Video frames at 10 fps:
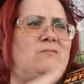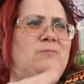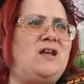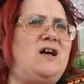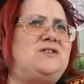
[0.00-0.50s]

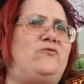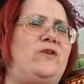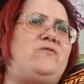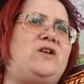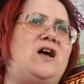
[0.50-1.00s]
because
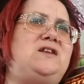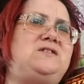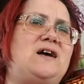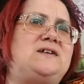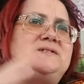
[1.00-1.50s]
Vivian
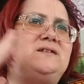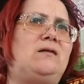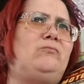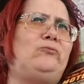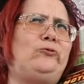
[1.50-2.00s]
does
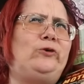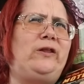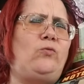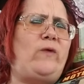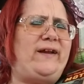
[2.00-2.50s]
some
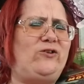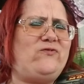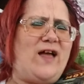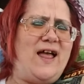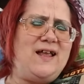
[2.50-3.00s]
really weird
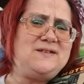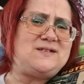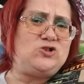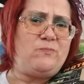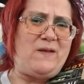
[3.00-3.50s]
things,
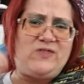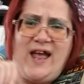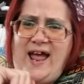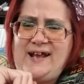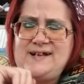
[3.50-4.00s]
stupid
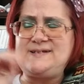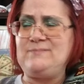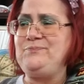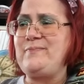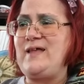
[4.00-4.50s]
things.
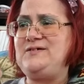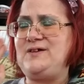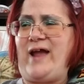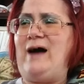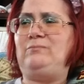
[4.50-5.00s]
So
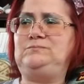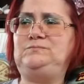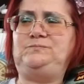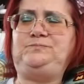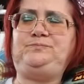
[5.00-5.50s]
yeah.
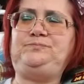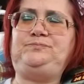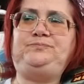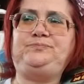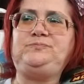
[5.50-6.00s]

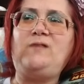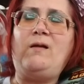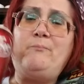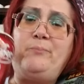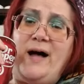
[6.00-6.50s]

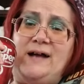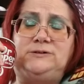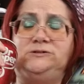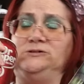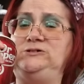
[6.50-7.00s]
But
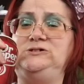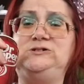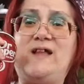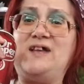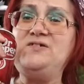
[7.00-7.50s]

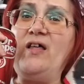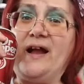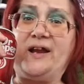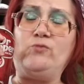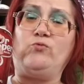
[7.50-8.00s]
that's all I
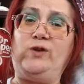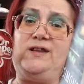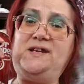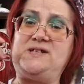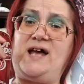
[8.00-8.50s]
can
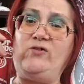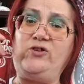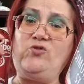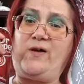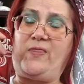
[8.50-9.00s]
really tell
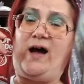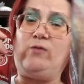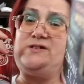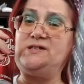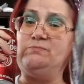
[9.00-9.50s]
you
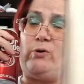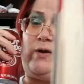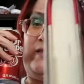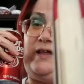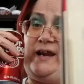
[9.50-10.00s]
without
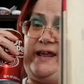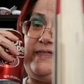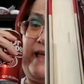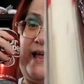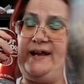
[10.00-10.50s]
spoiling
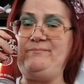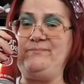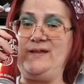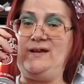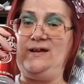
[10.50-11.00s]
anything
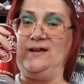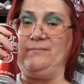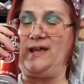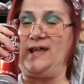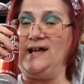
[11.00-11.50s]

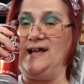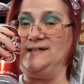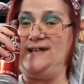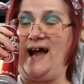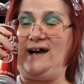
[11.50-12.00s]

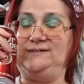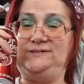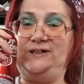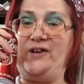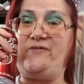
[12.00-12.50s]
because yeah,
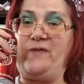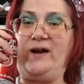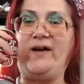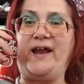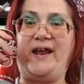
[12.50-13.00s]
it's
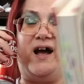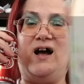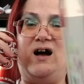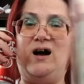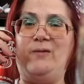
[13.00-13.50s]
very
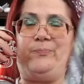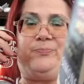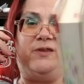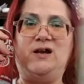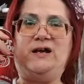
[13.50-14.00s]
um
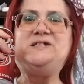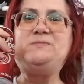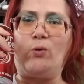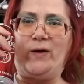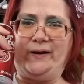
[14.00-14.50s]

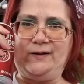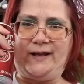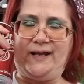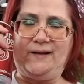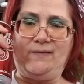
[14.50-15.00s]

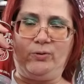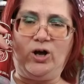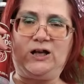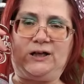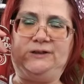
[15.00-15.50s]
spoily the
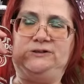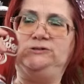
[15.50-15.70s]
book.